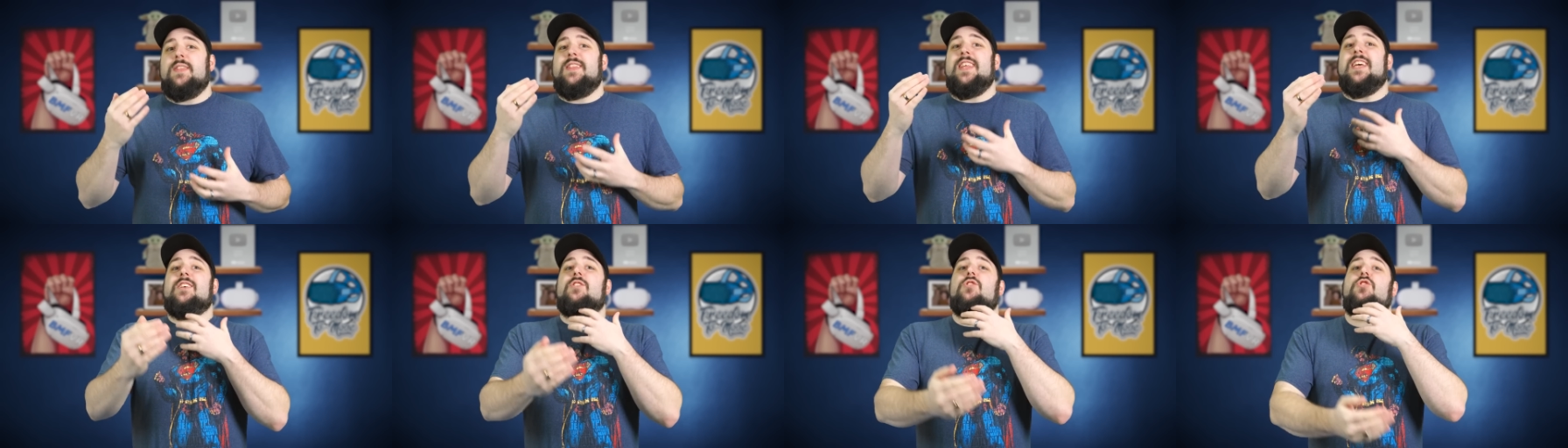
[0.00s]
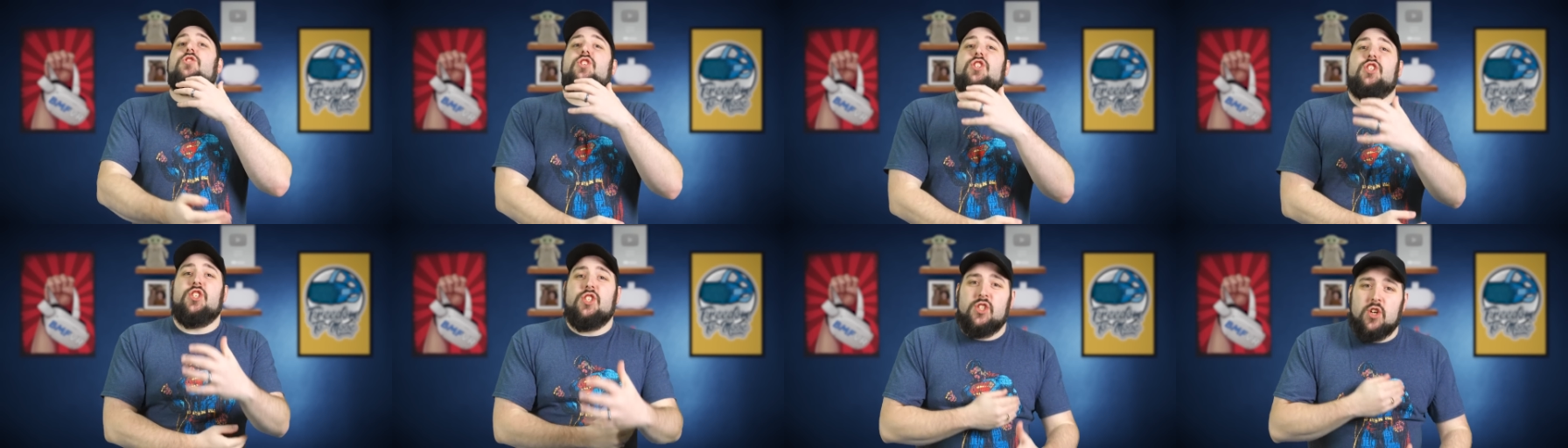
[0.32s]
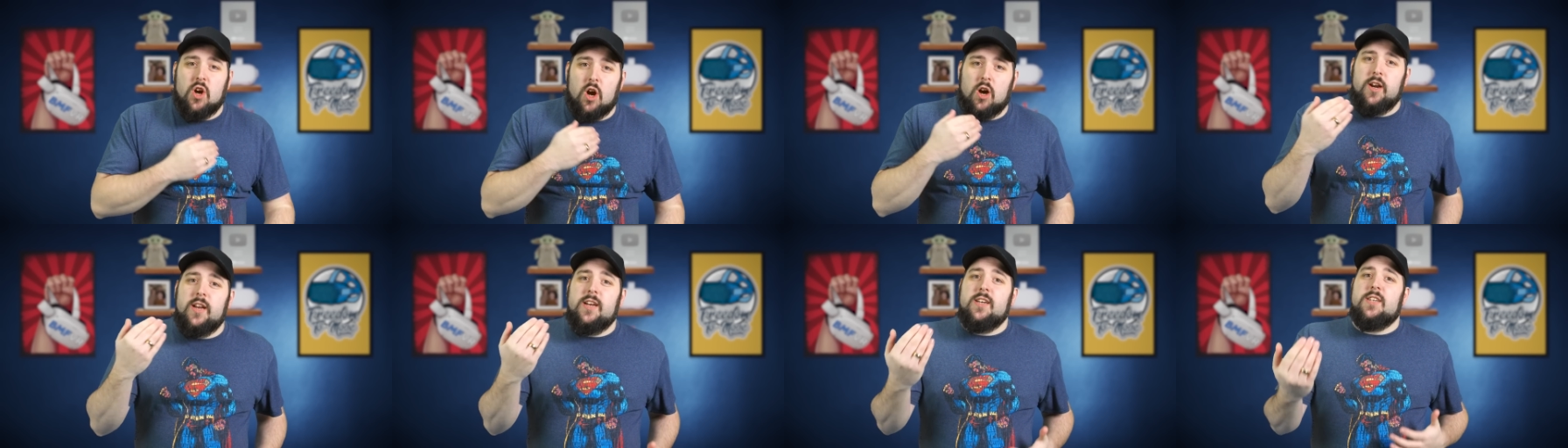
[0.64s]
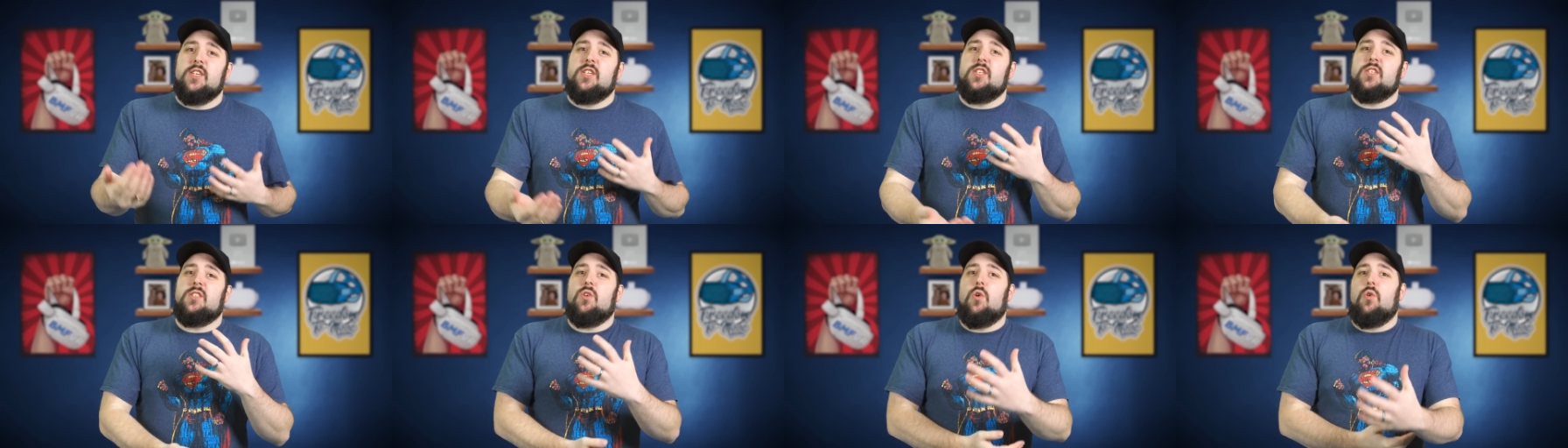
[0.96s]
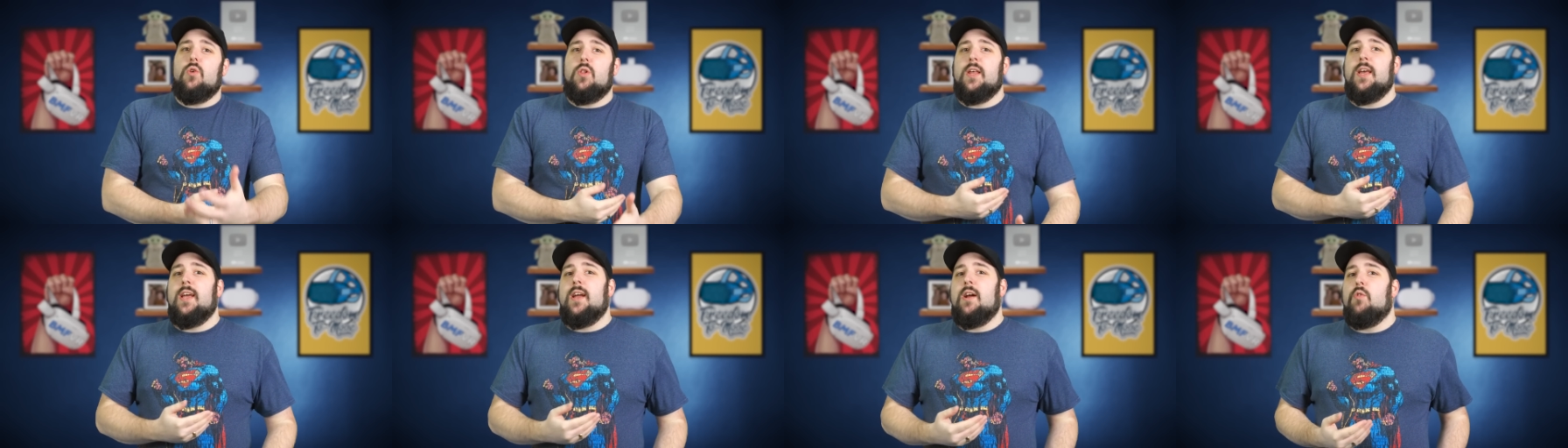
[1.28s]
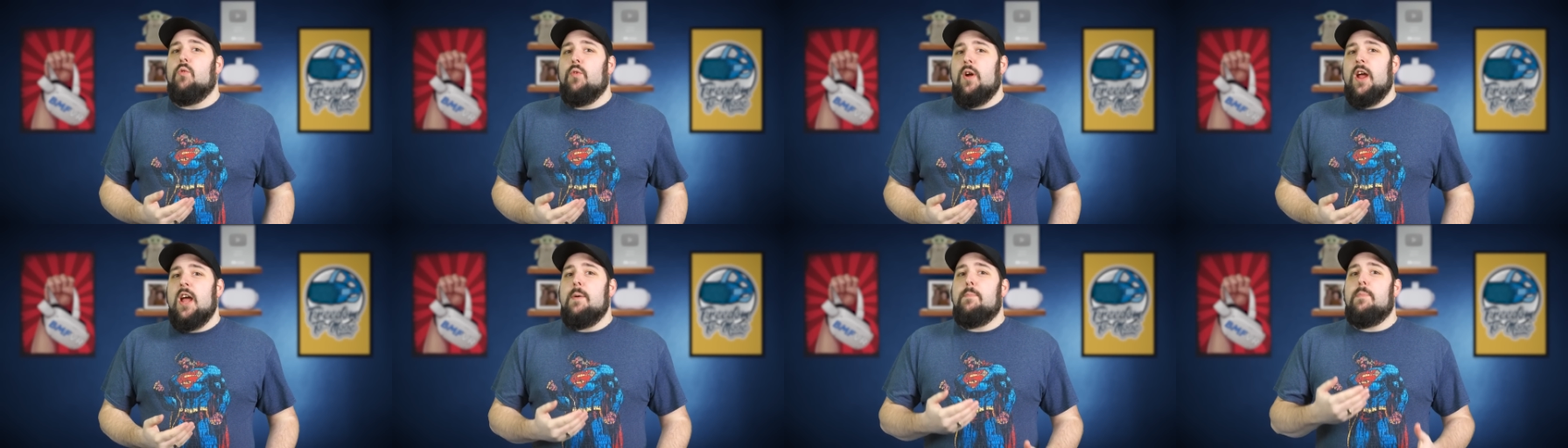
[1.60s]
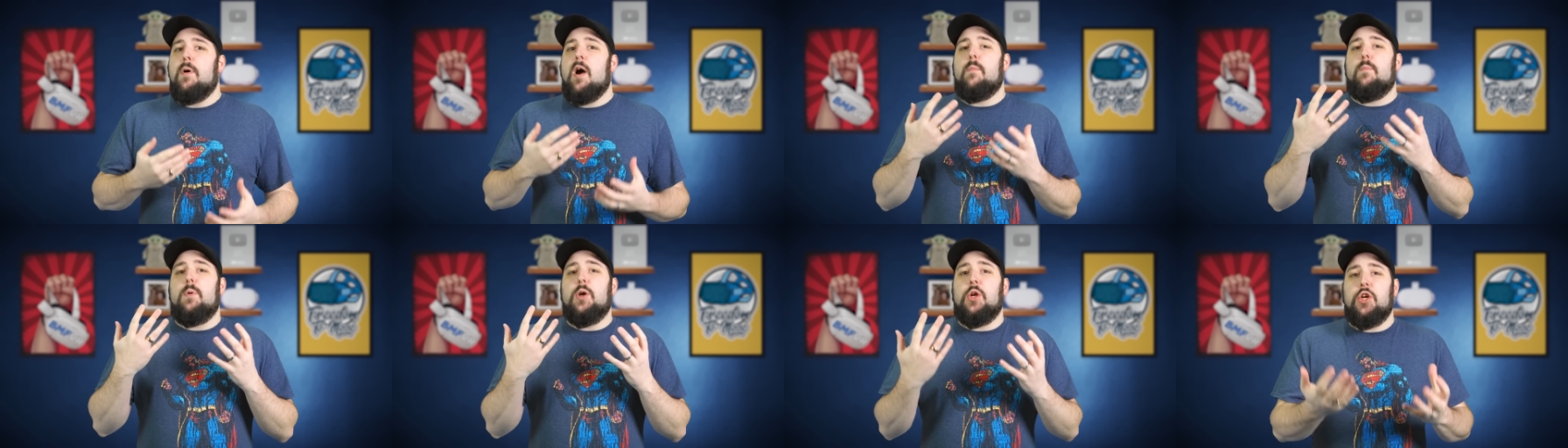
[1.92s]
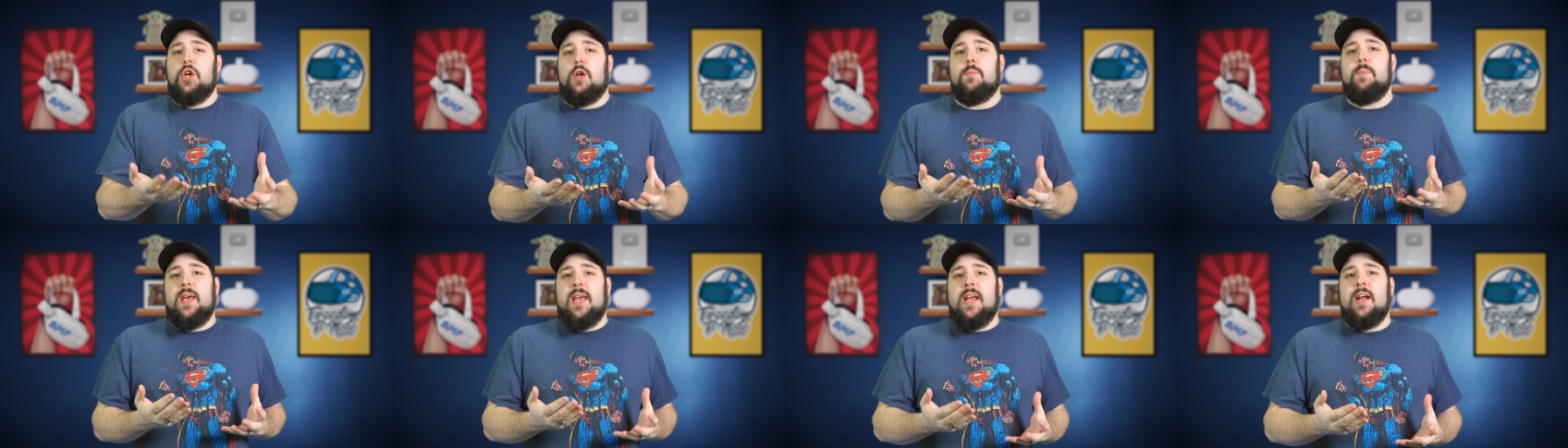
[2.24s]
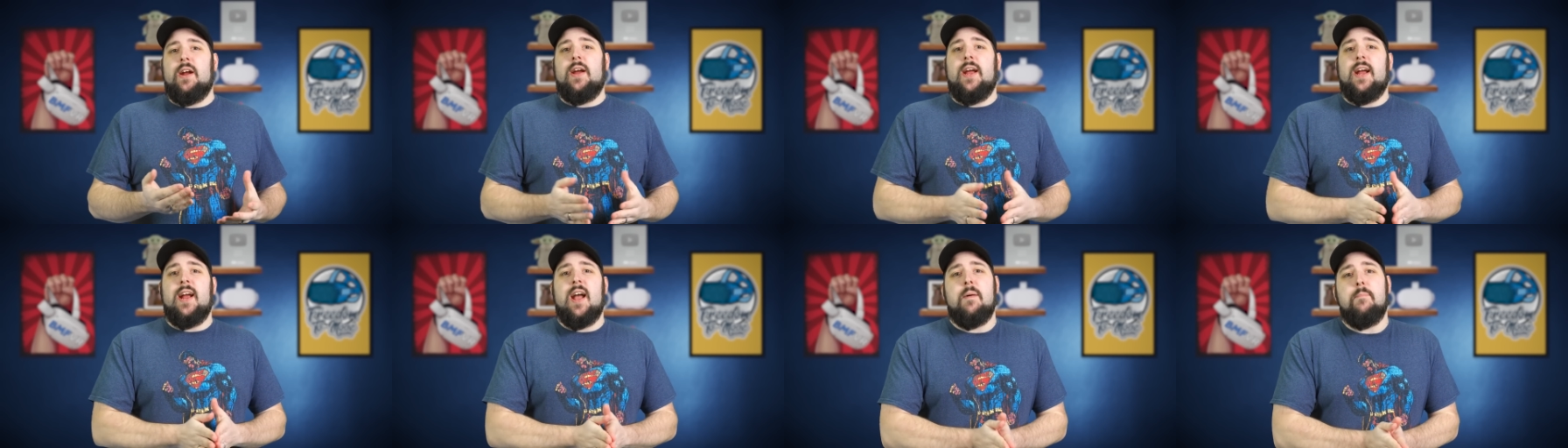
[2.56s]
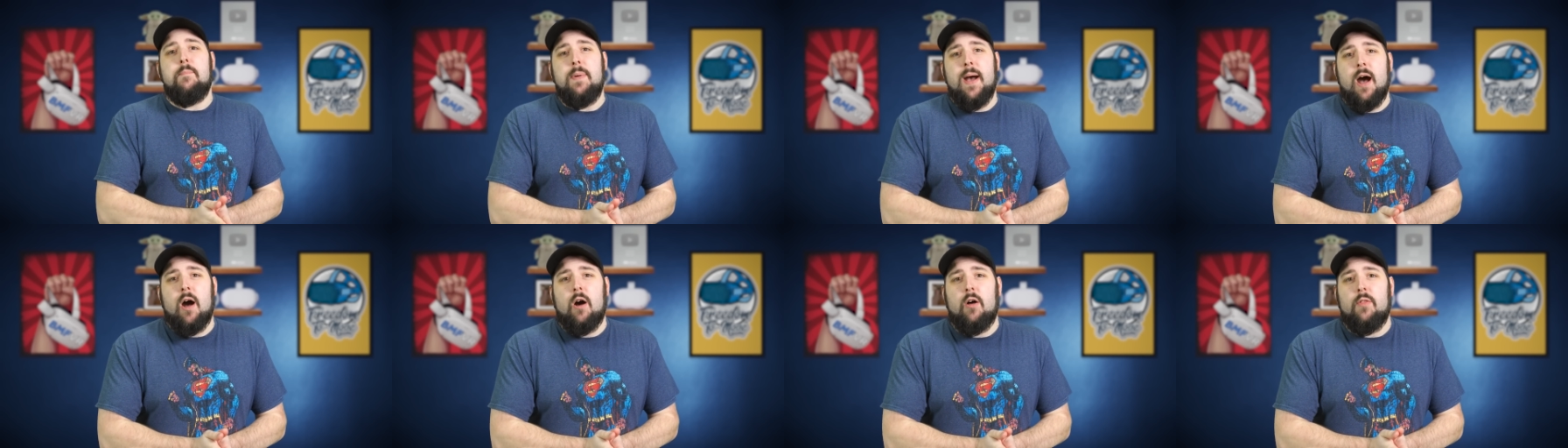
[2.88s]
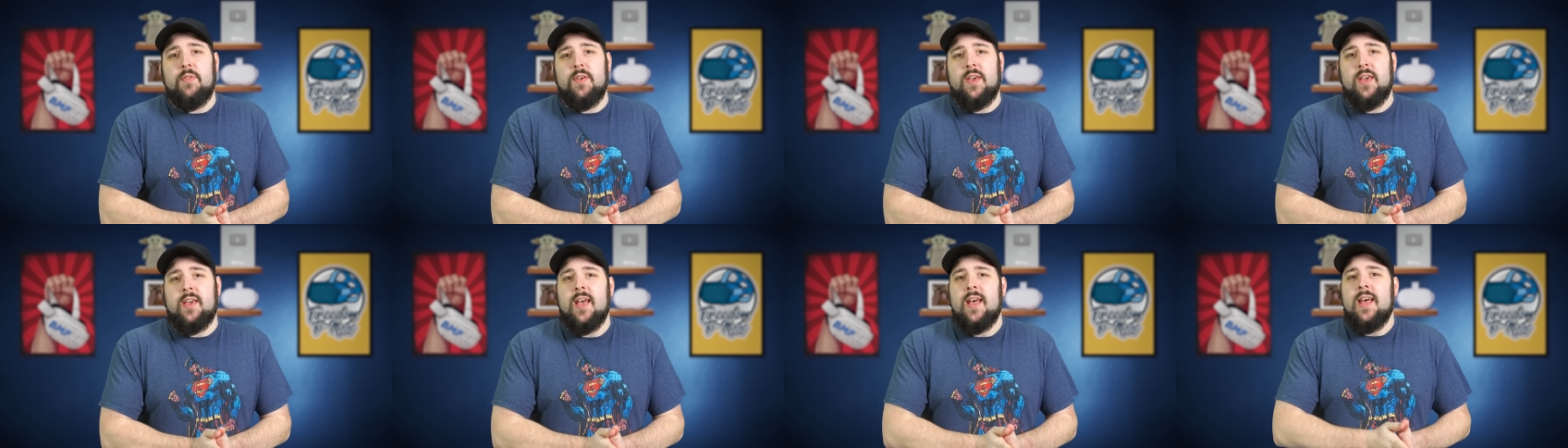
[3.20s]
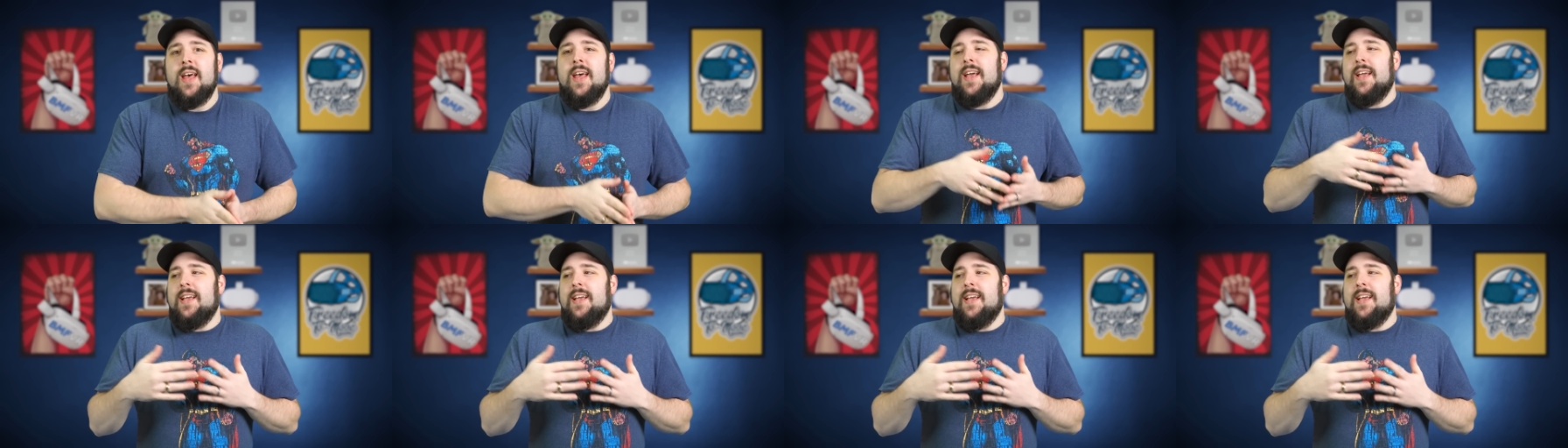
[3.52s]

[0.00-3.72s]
but things are starting to slowly ramp up. We should be hearing about the